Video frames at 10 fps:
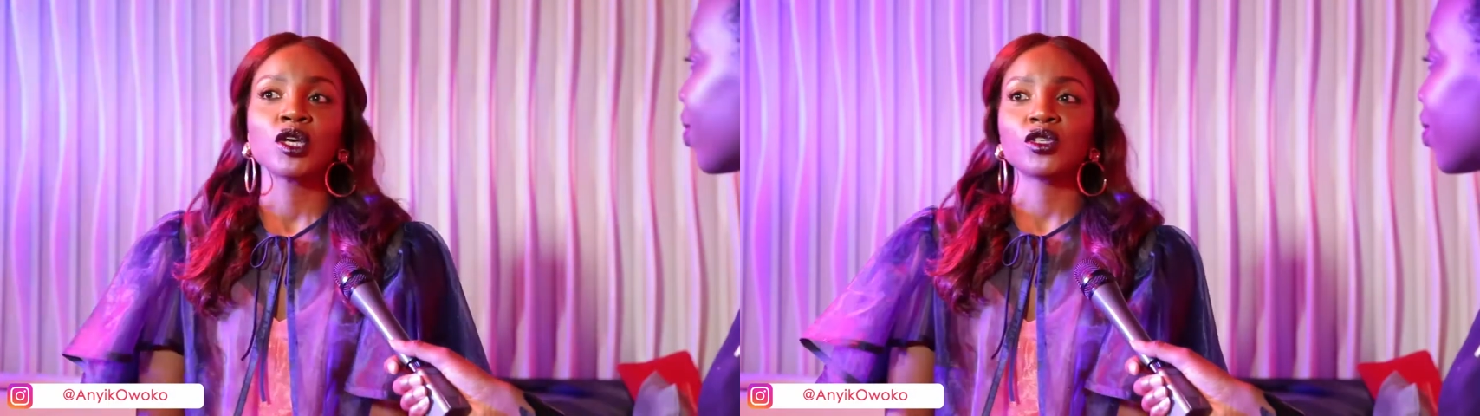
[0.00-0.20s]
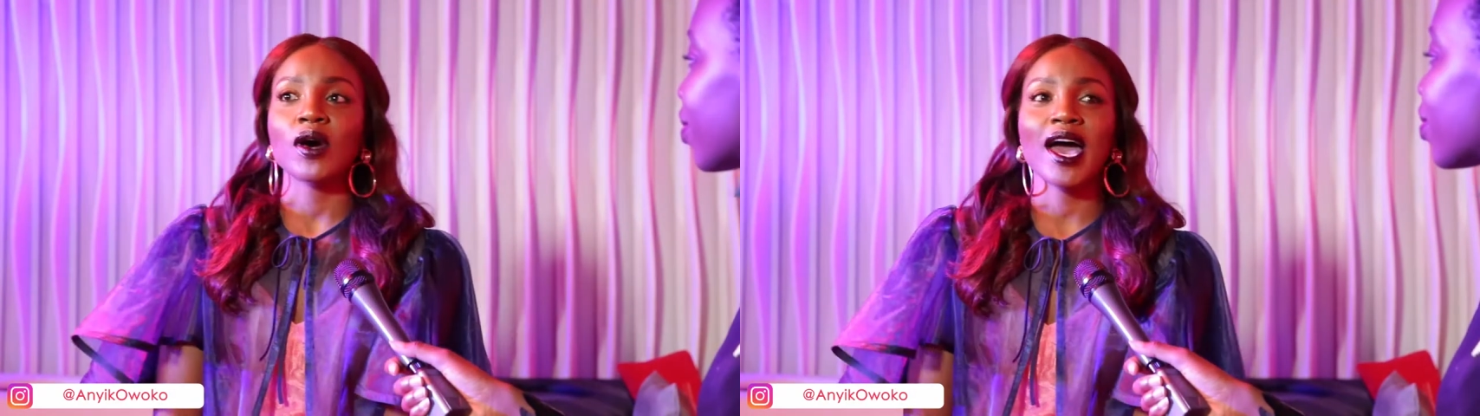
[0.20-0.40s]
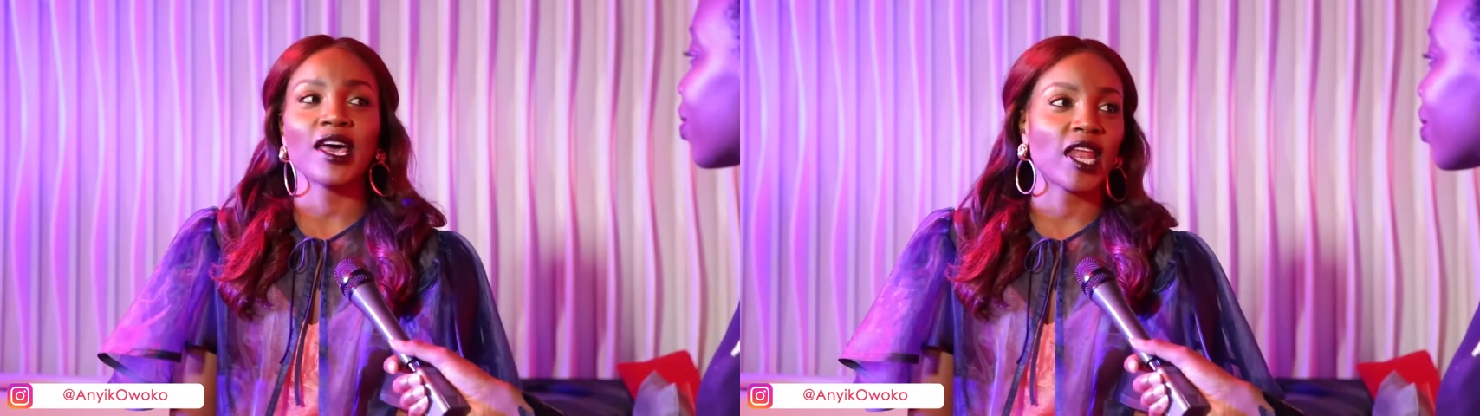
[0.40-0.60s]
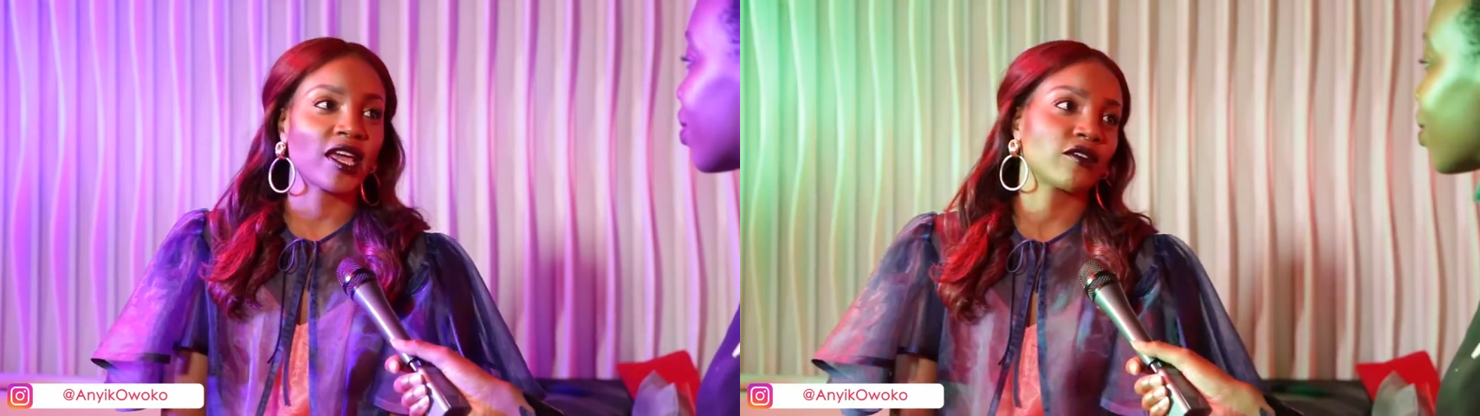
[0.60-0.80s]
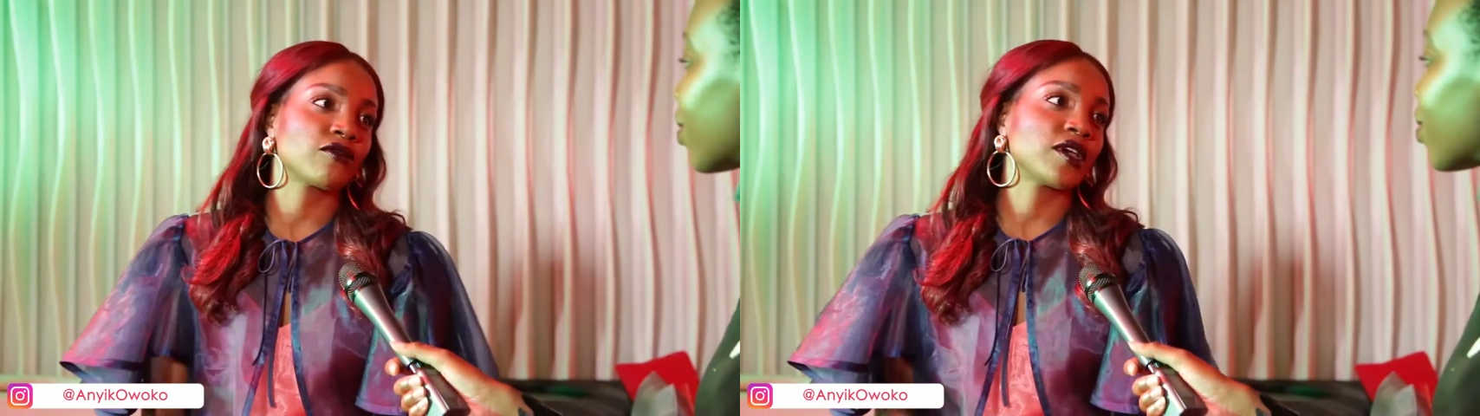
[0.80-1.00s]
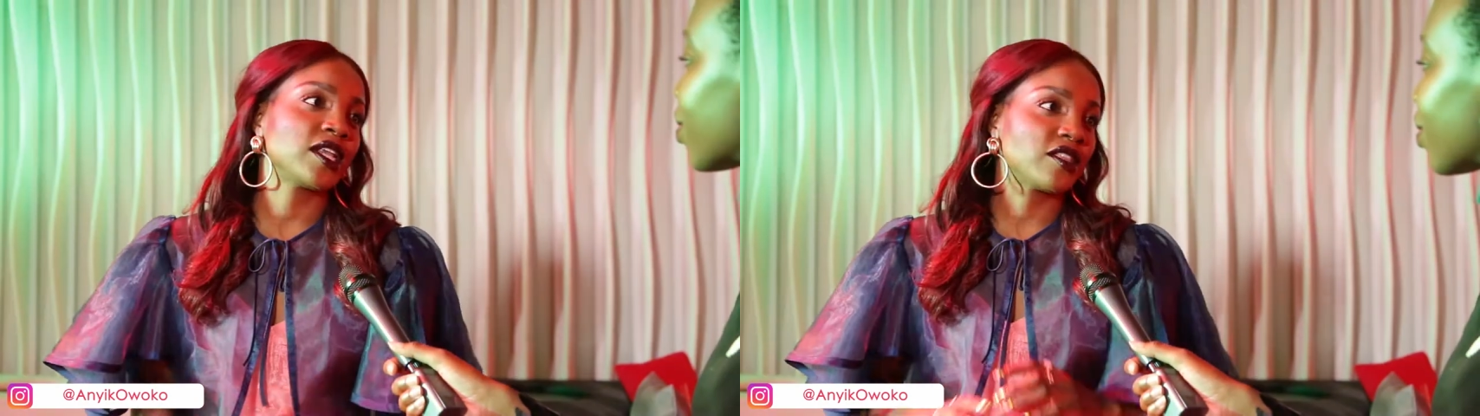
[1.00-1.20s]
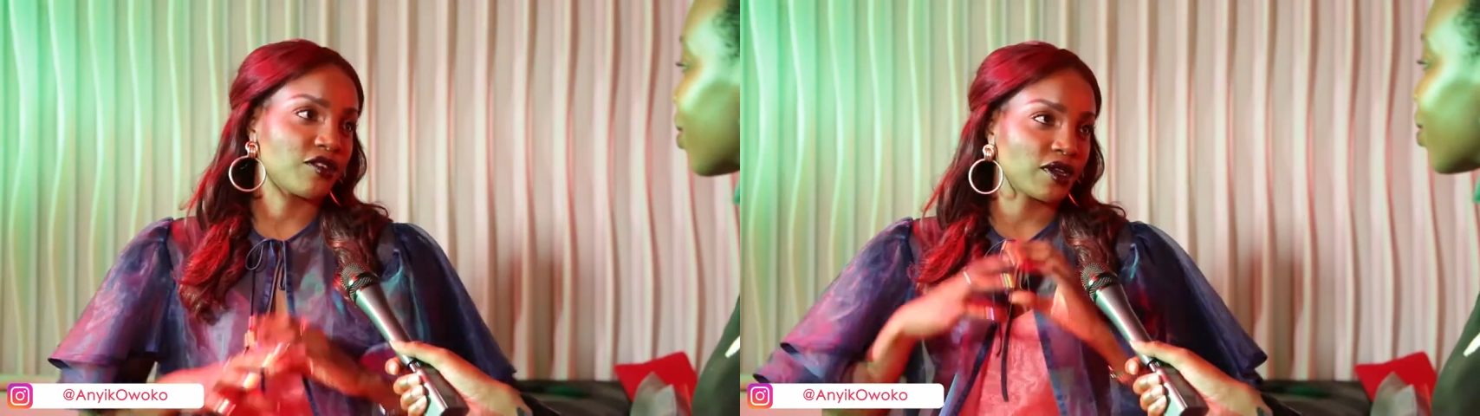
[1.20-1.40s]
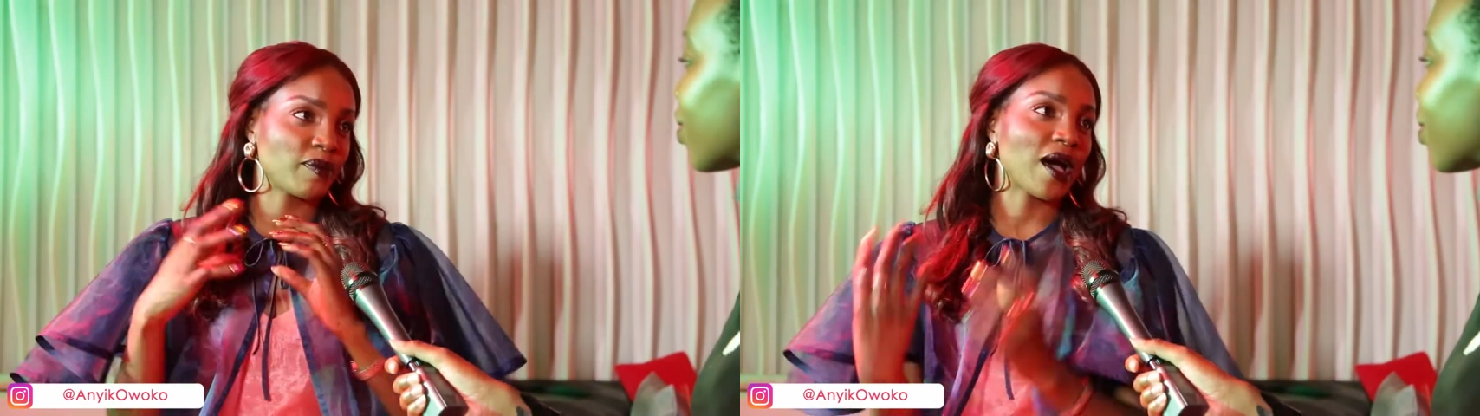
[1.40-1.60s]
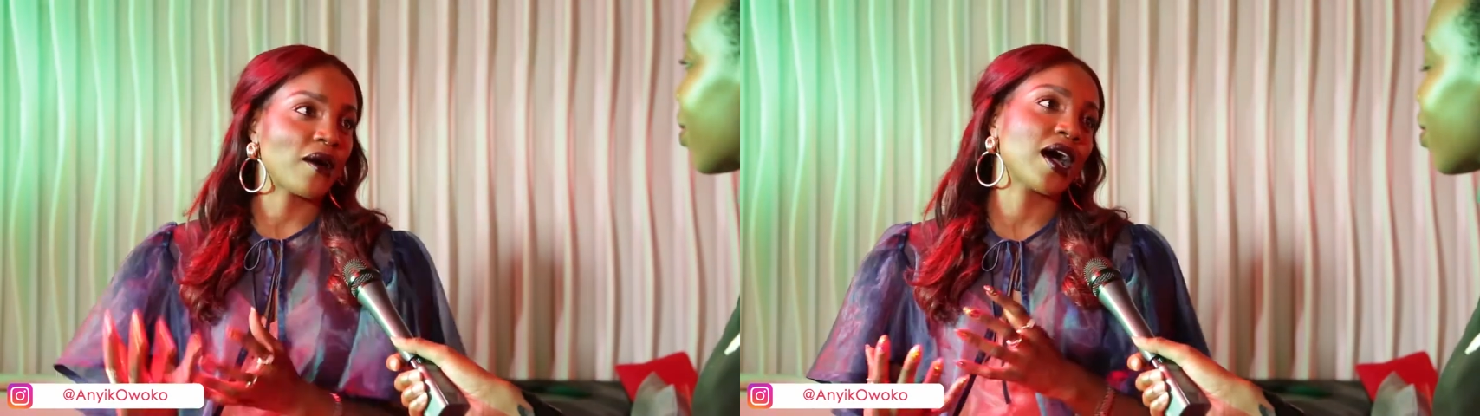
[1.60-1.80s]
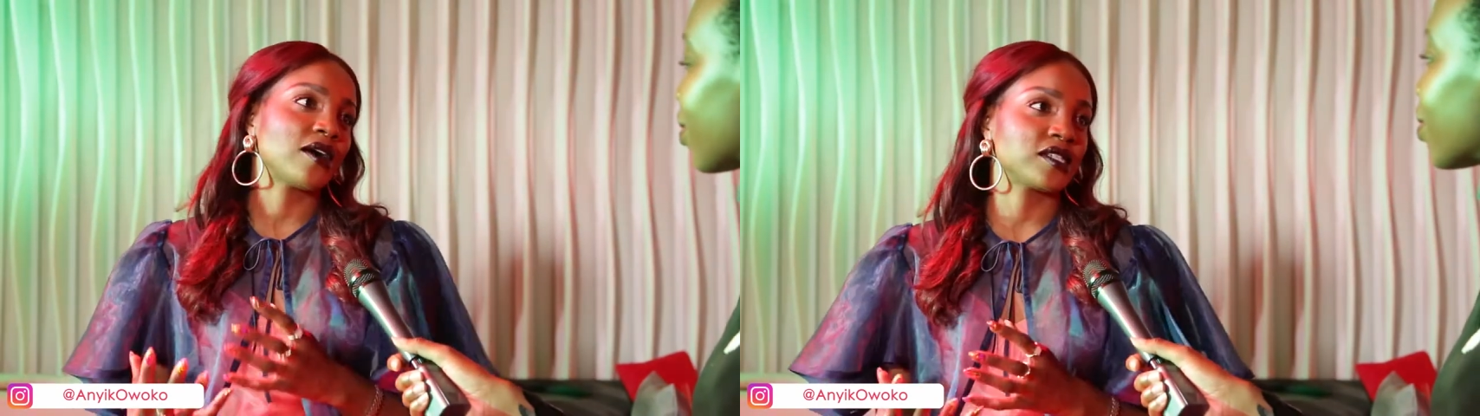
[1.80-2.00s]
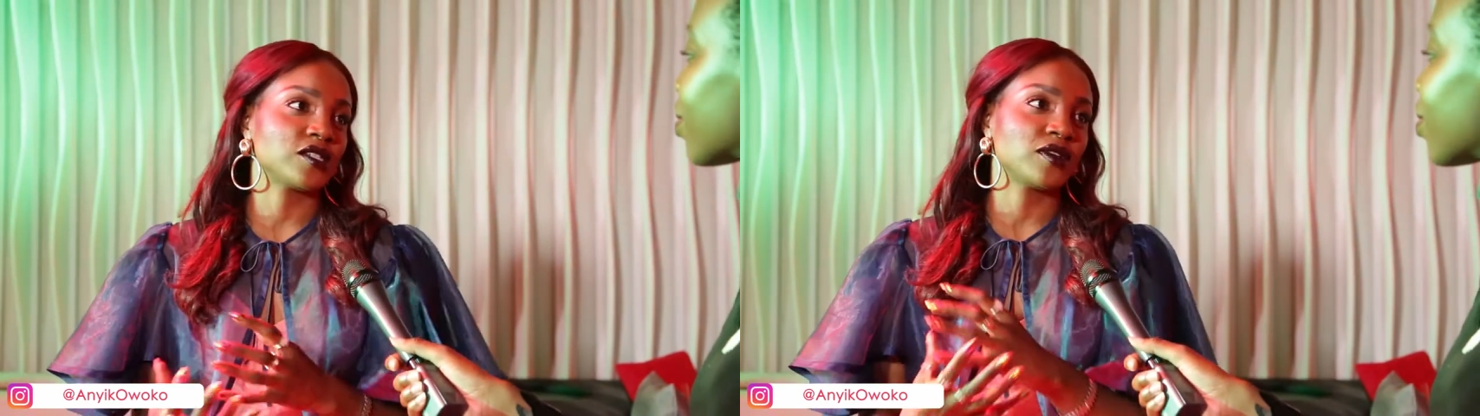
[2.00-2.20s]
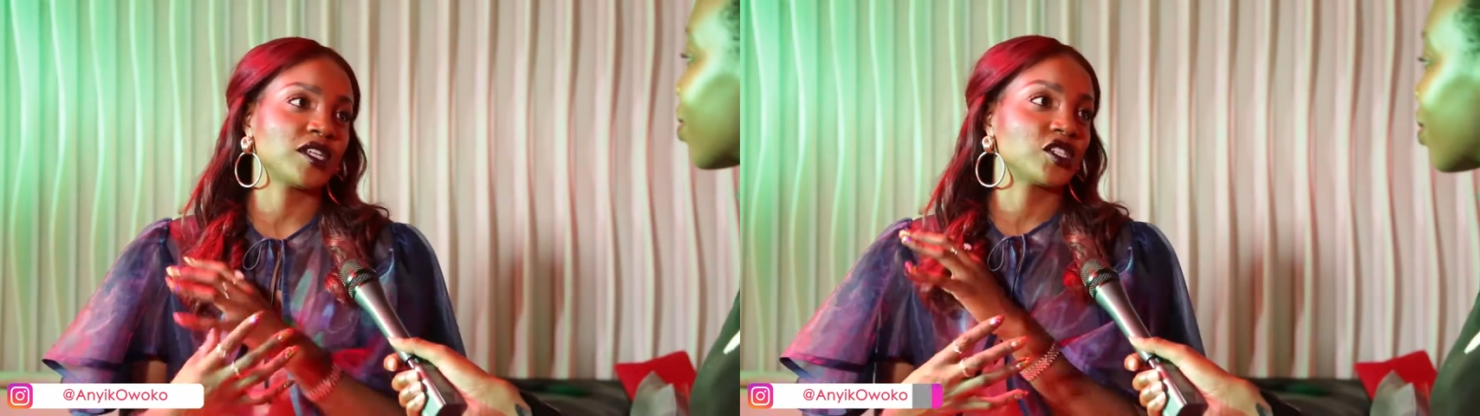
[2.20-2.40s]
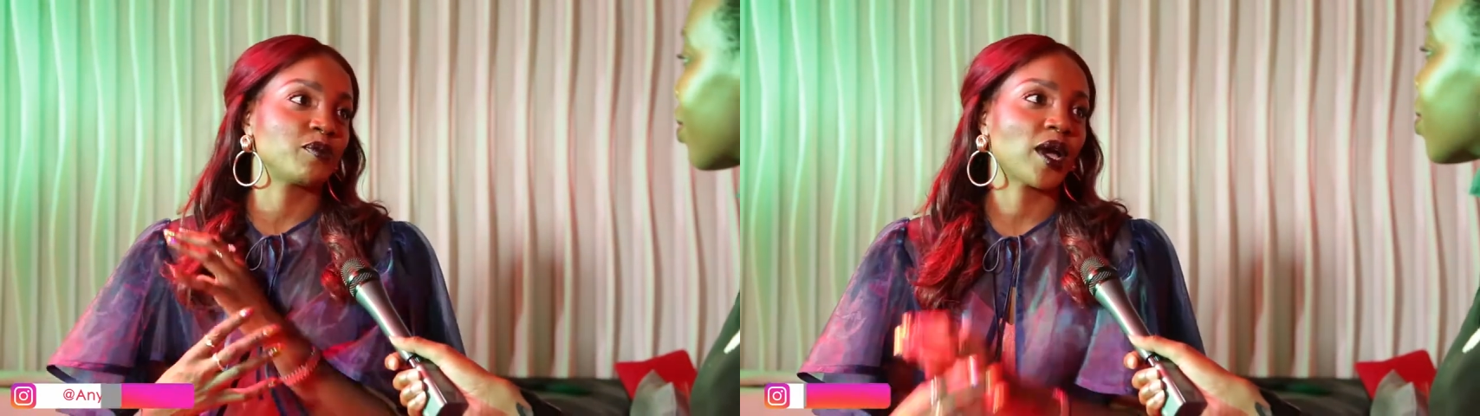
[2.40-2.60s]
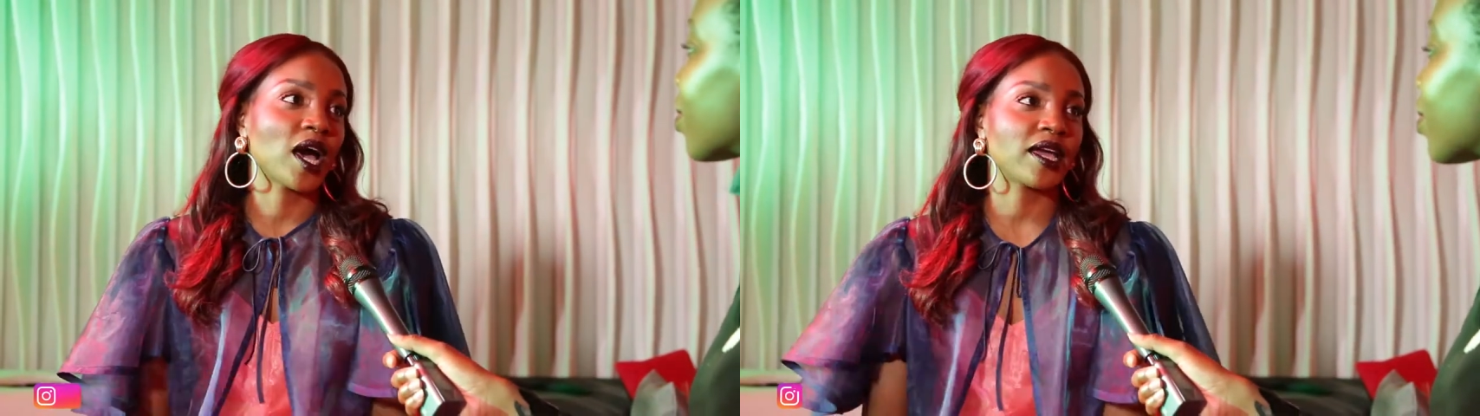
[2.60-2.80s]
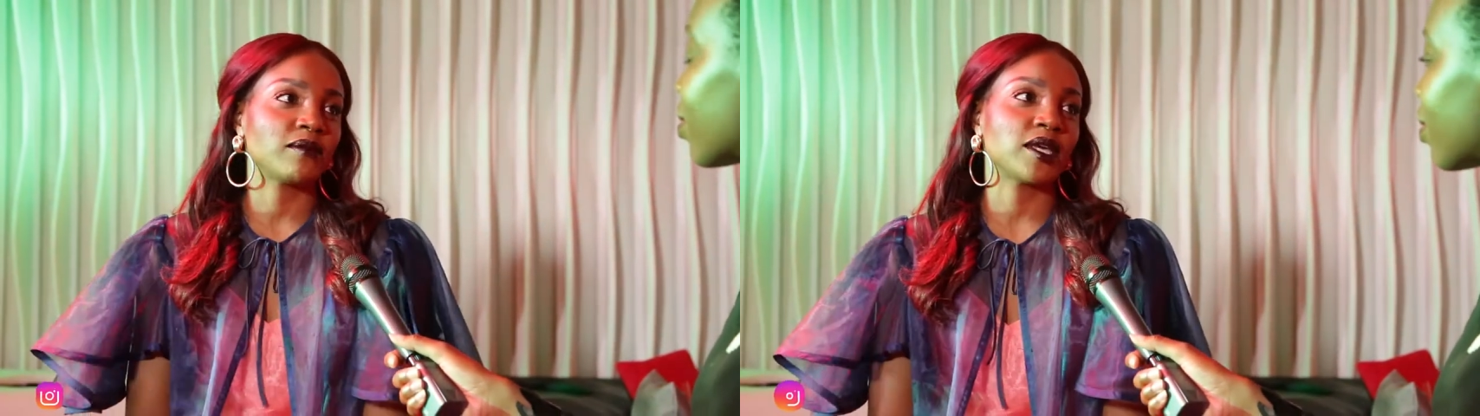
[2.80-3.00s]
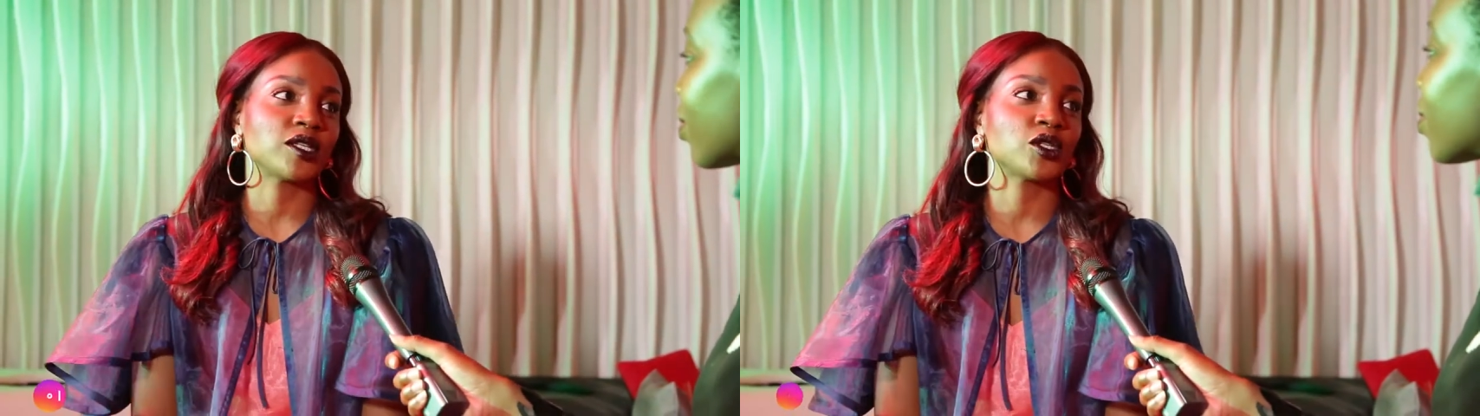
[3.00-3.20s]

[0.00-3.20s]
So I had like really three powerhouses really just behind me.